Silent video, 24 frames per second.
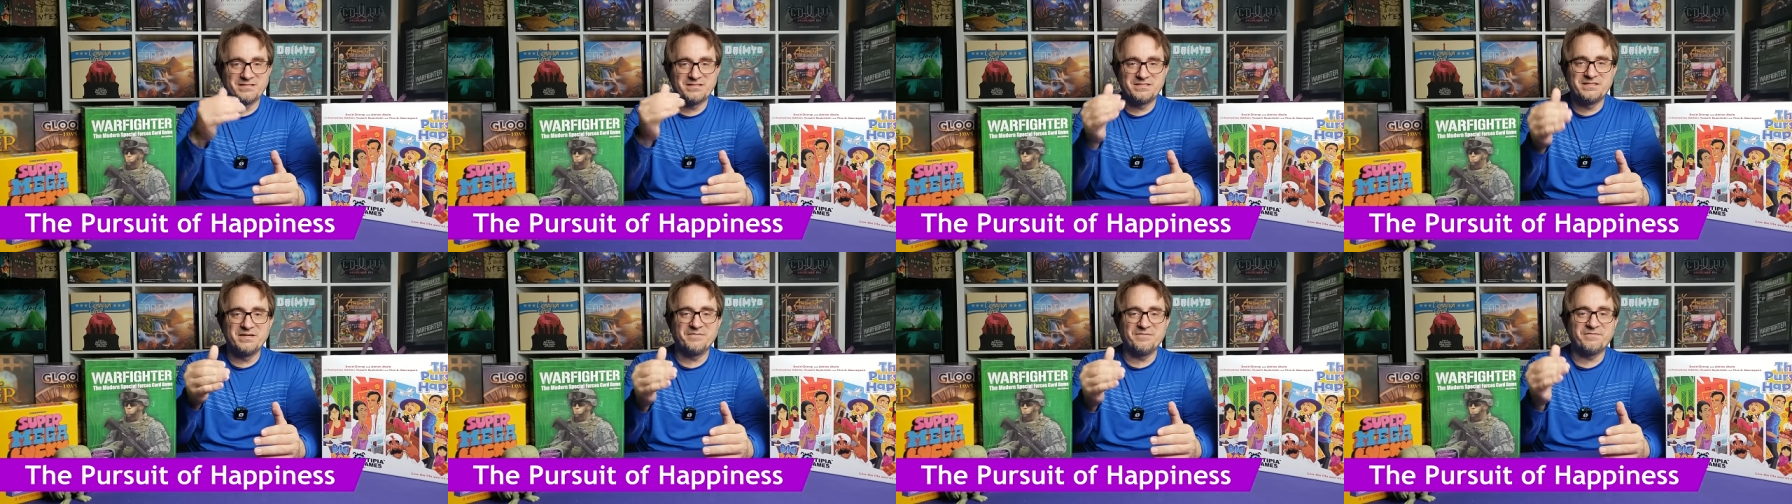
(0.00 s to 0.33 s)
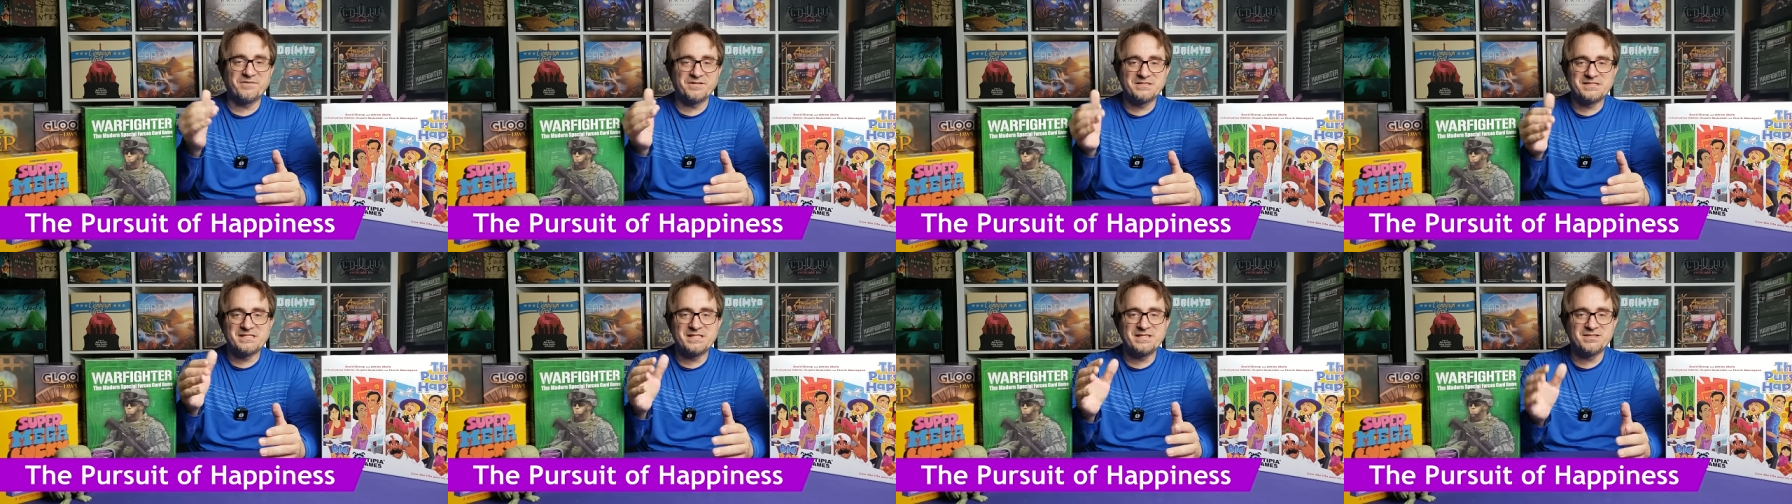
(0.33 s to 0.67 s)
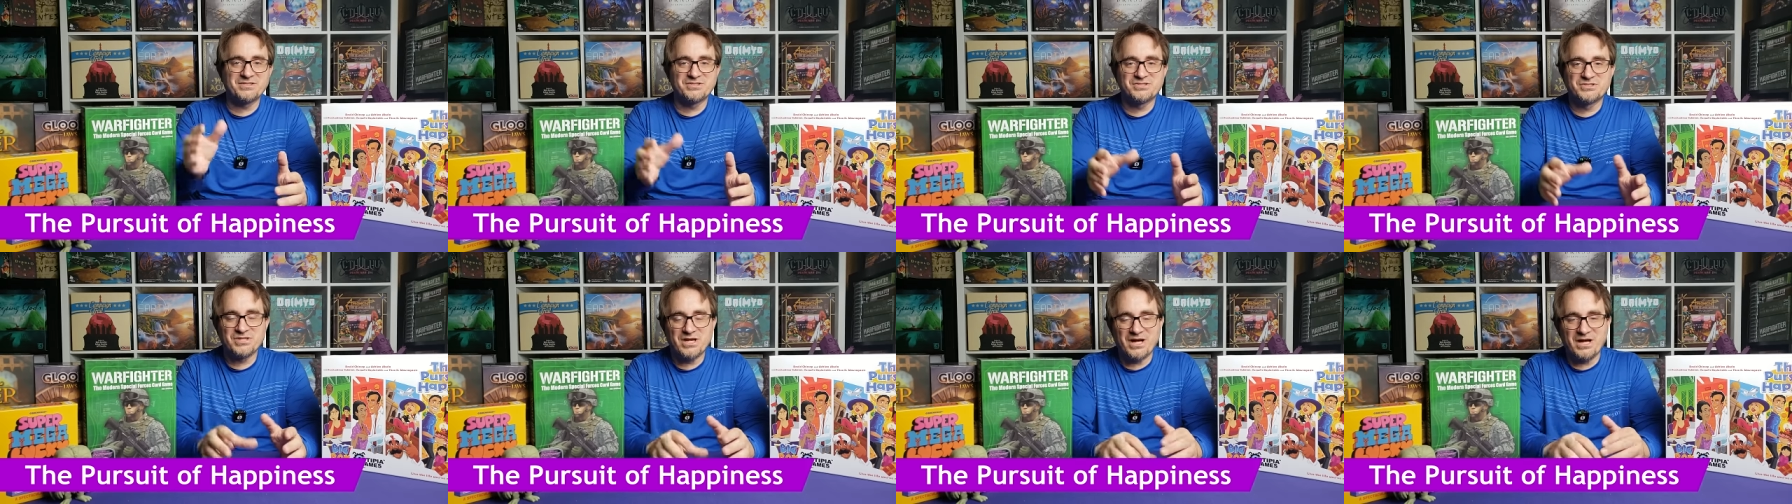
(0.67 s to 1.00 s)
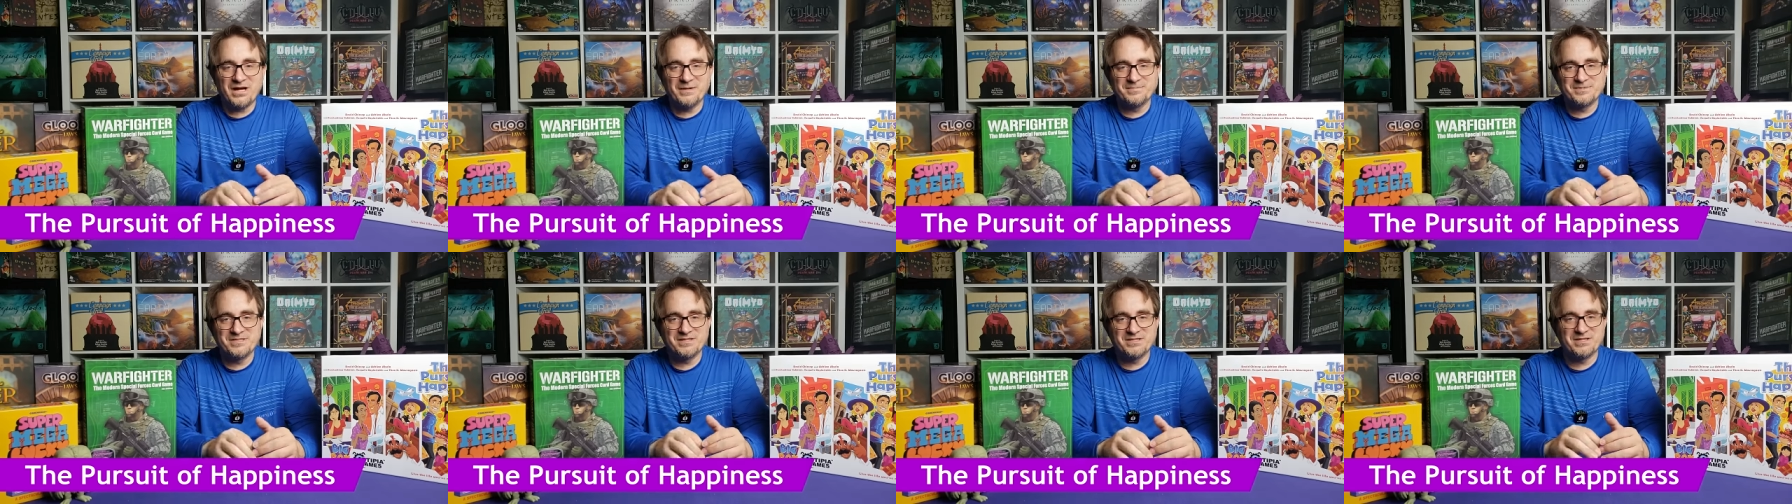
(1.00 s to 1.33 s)
different tier
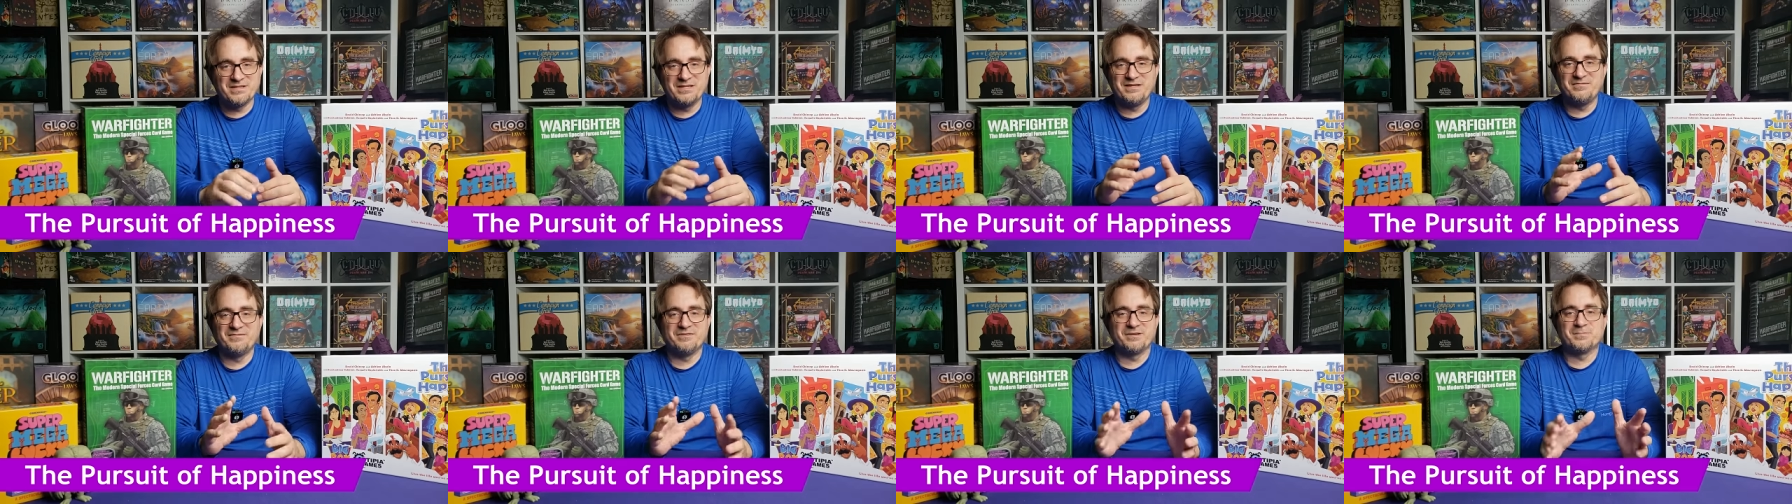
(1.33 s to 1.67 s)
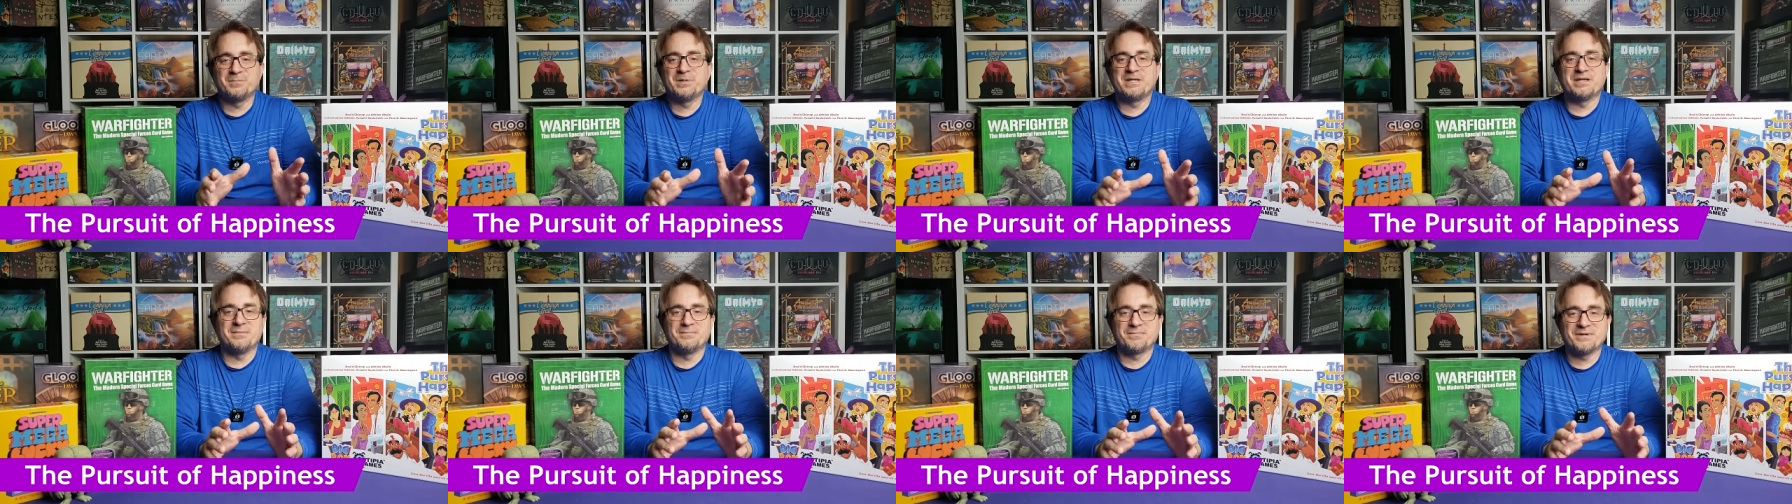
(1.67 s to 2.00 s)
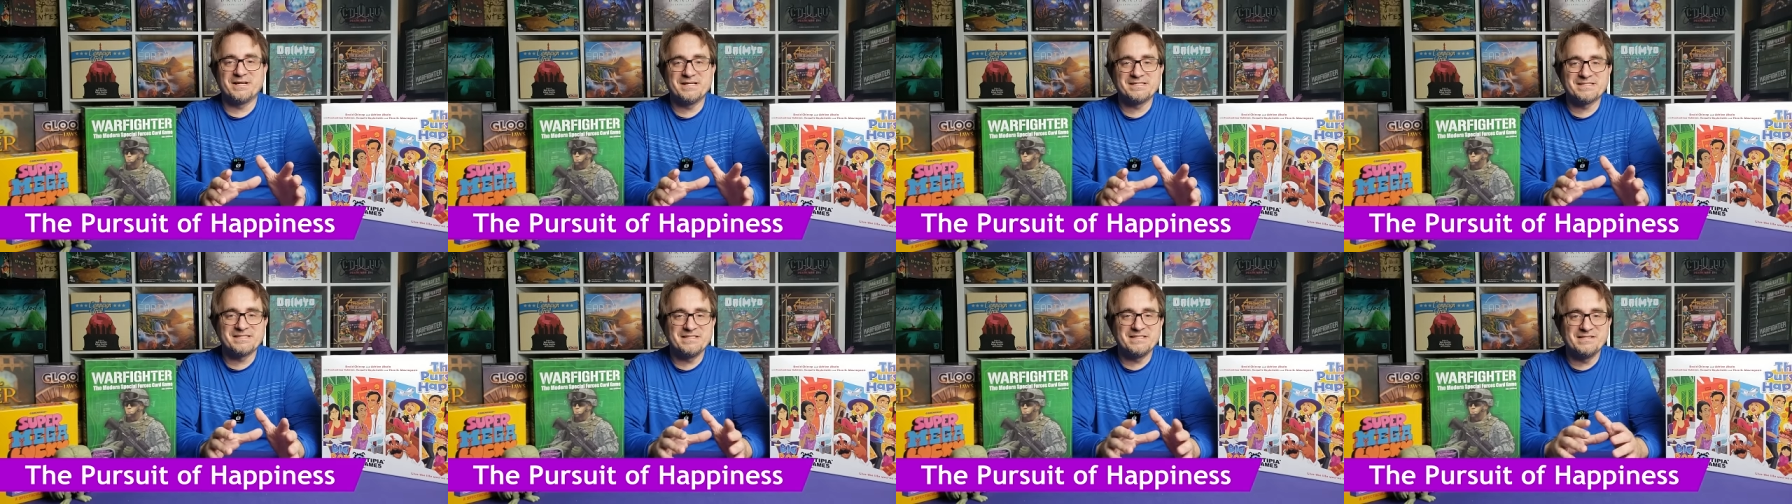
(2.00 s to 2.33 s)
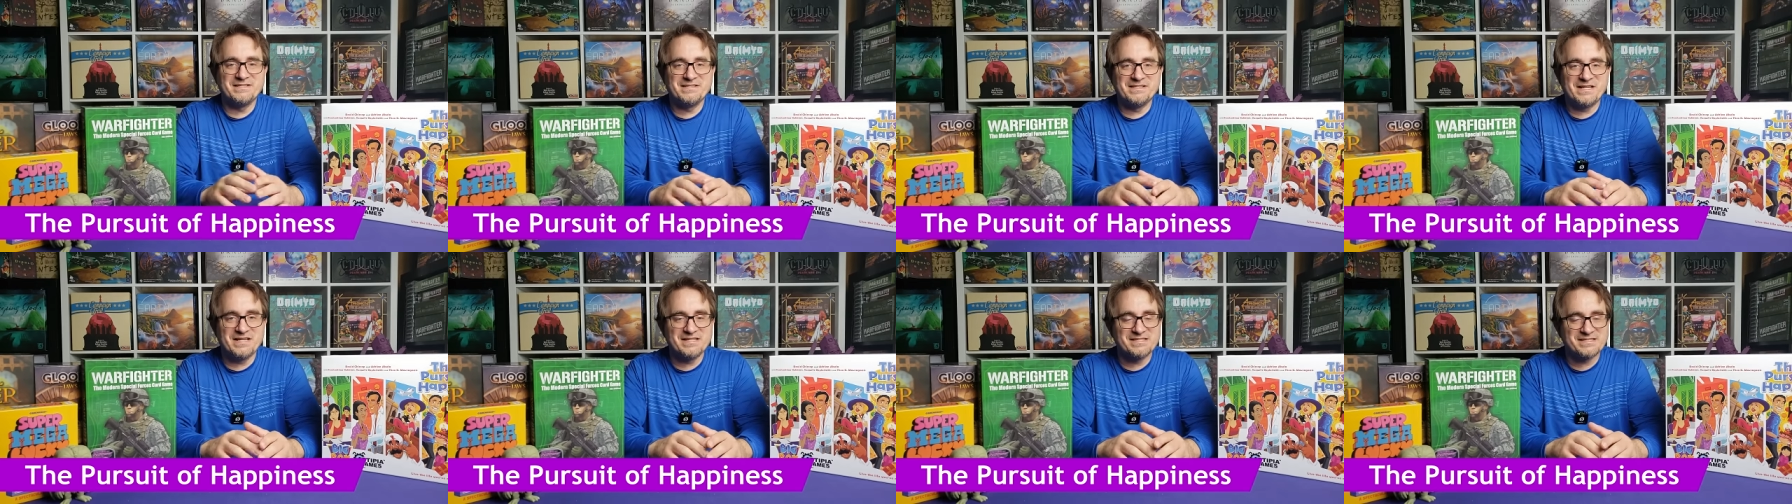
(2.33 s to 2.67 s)
jobs you can even become president of
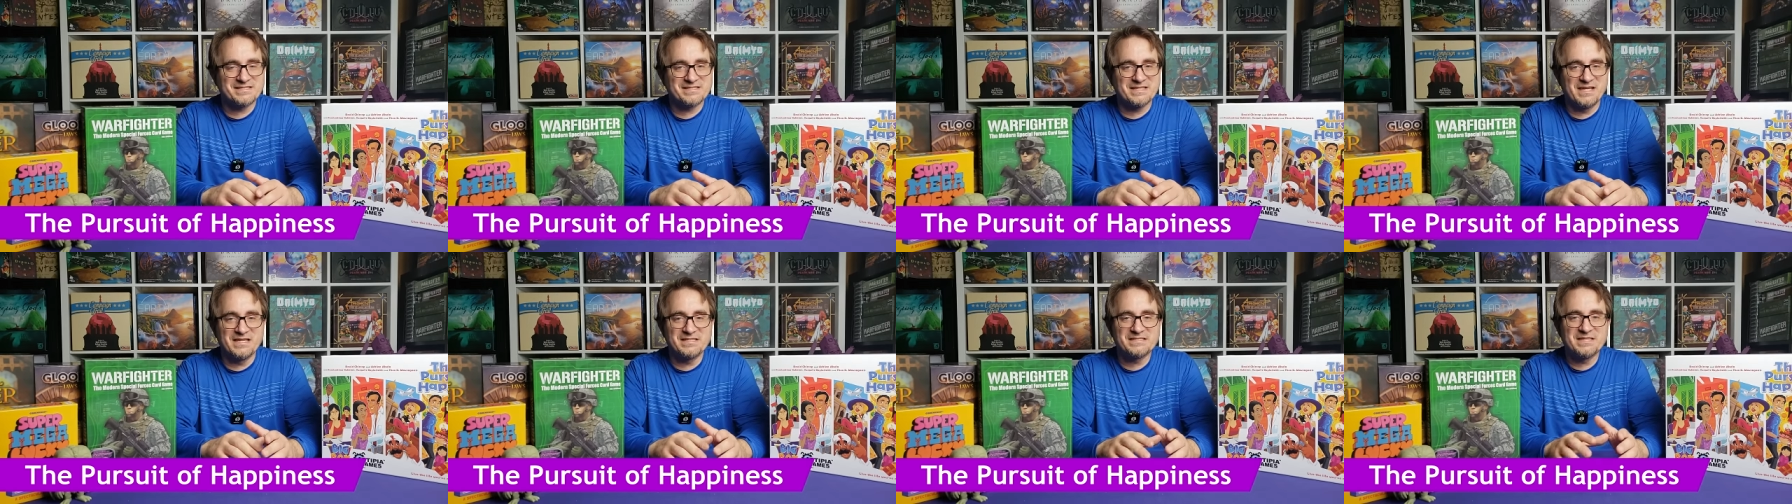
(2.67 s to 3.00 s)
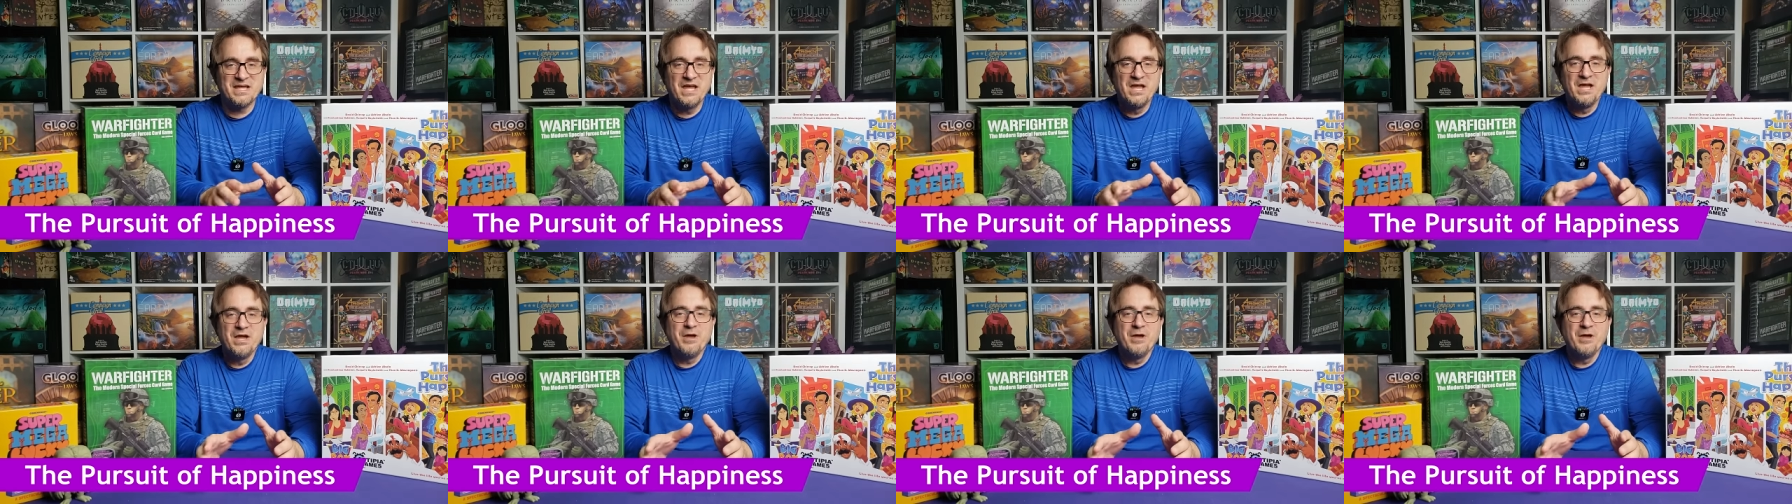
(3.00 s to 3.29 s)
the united states